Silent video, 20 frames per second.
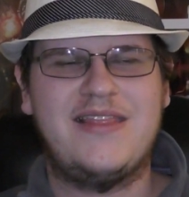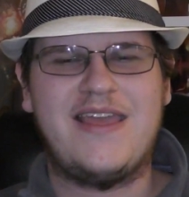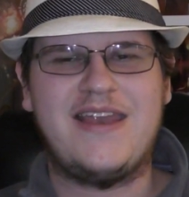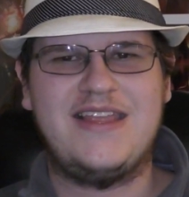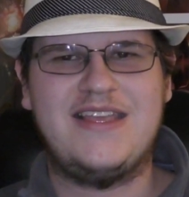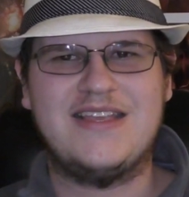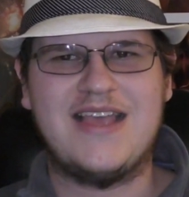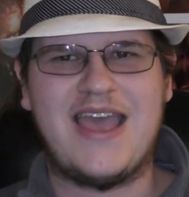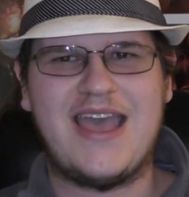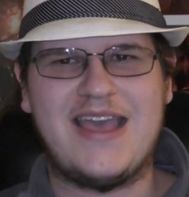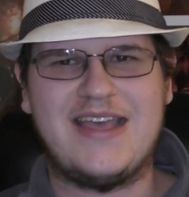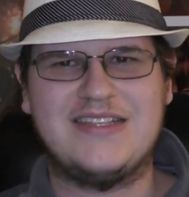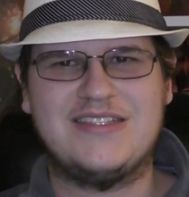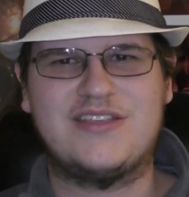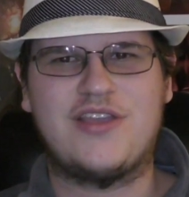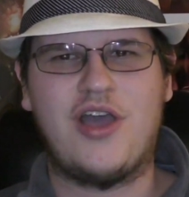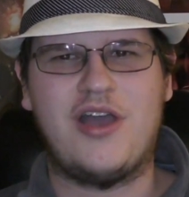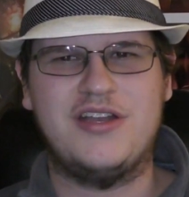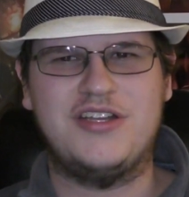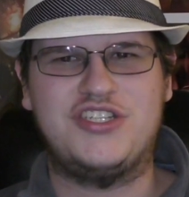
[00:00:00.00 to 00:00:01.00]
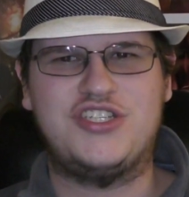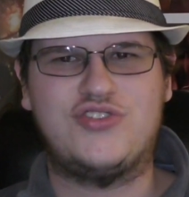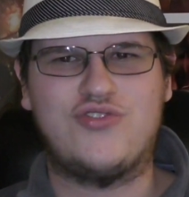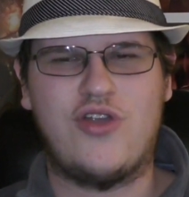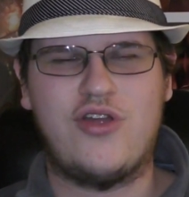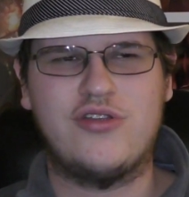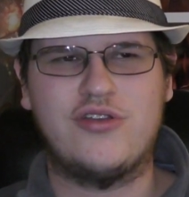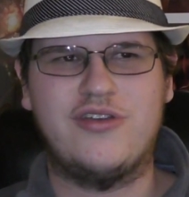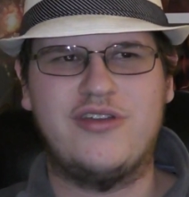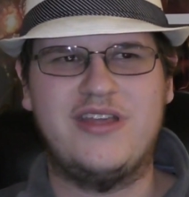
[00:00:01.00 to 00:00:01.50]
he has gotten
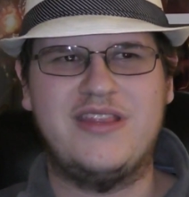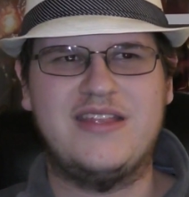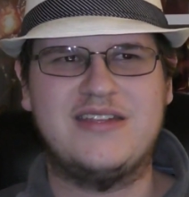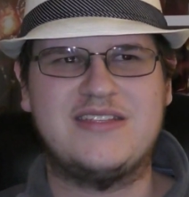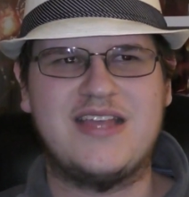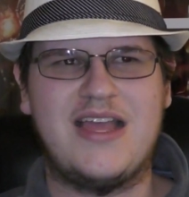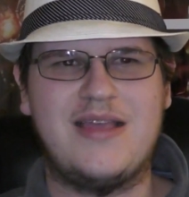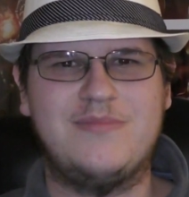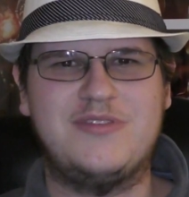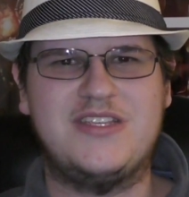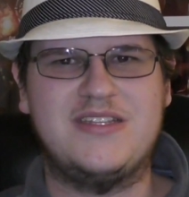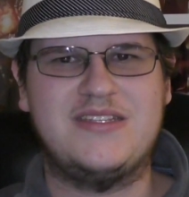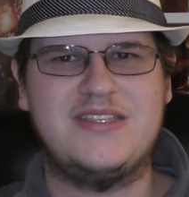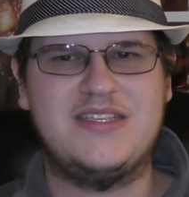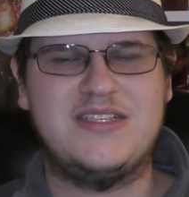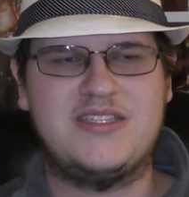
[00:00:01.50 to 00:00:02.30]
stronger in the time since he